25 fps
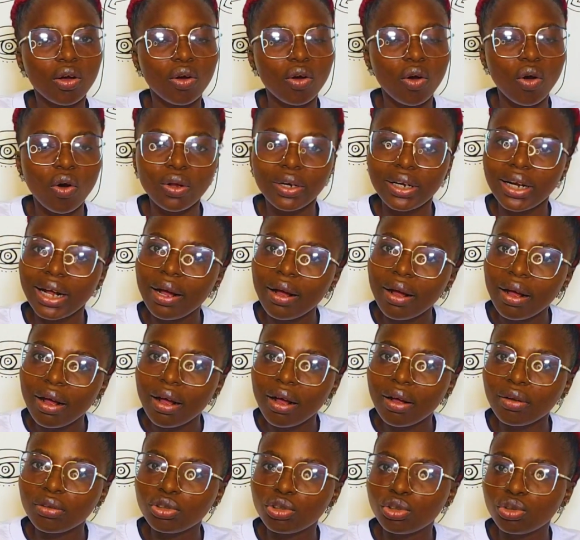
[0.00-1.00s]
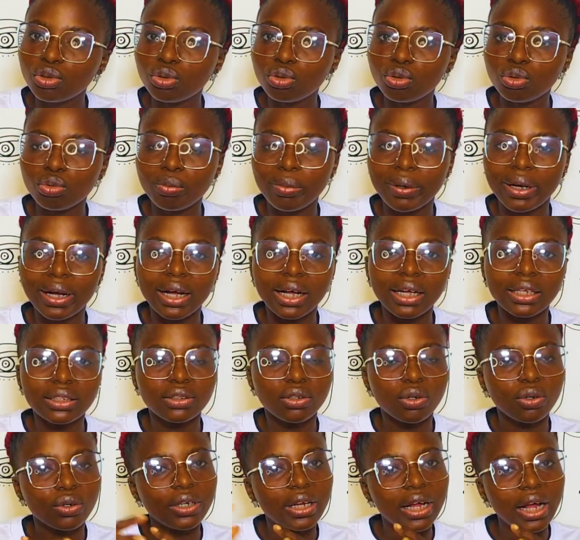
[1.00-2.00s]
other YouTubers,
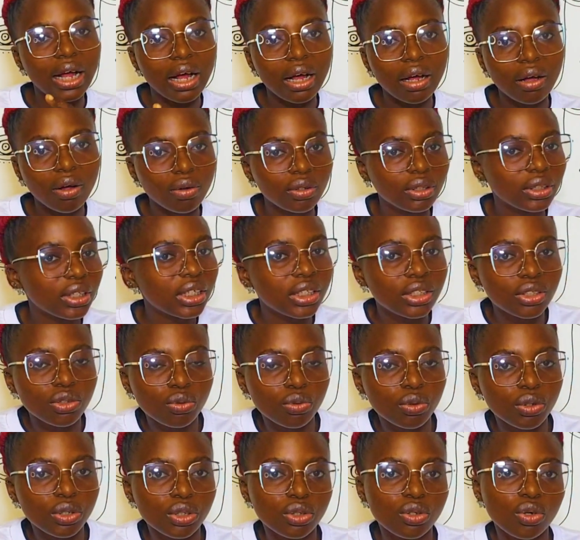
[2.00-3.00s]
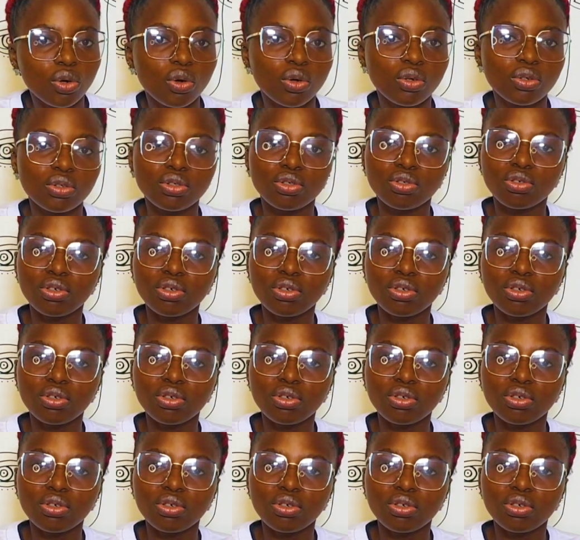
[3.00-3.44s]
other content creators.